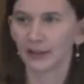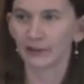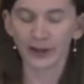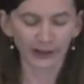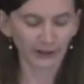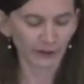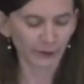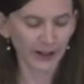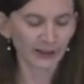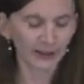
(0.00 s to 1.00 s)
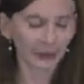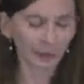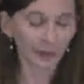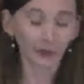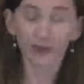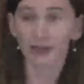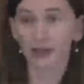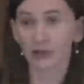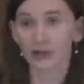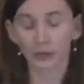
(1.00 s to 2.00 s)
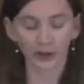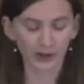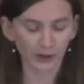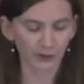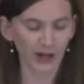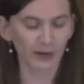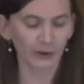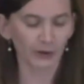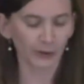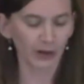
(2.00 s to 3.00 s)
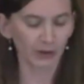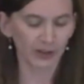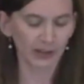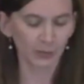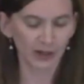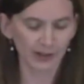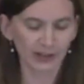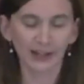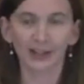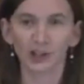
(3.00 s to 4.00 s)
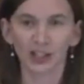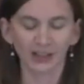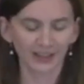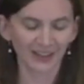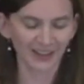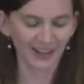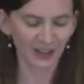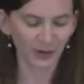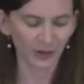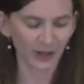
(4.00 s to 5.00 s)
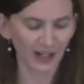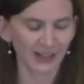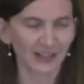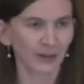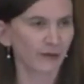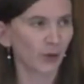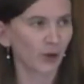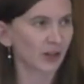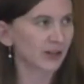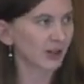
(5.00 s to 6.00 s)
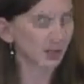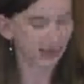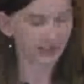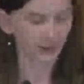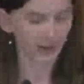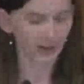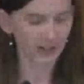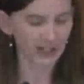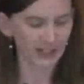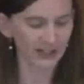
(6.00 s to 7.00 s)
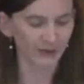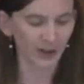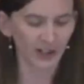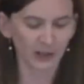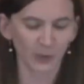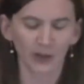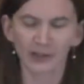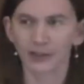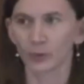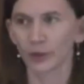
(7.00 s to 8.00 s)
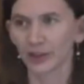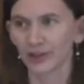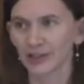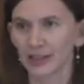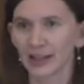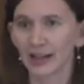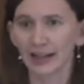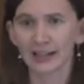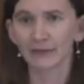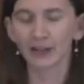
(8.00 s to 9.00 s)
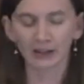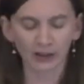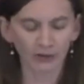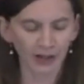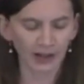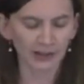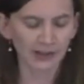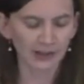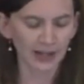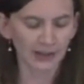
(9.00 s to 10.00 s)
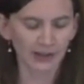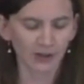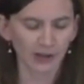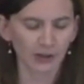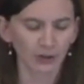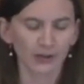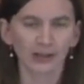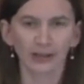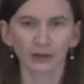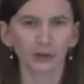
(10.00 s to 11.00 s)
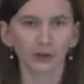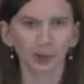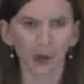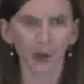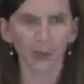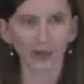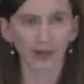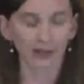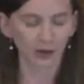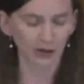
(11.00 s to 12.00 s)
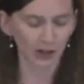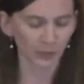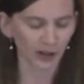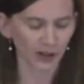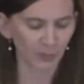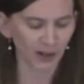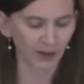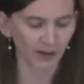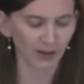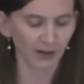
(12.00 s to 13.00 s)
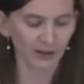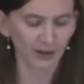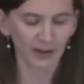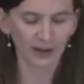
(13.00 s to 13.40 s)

Finally, you'll notice I use the word survivor throughout this presentation. I know that different words are customary in various parts of the world, and even in the United States, there is no single term that is agreed upon by all.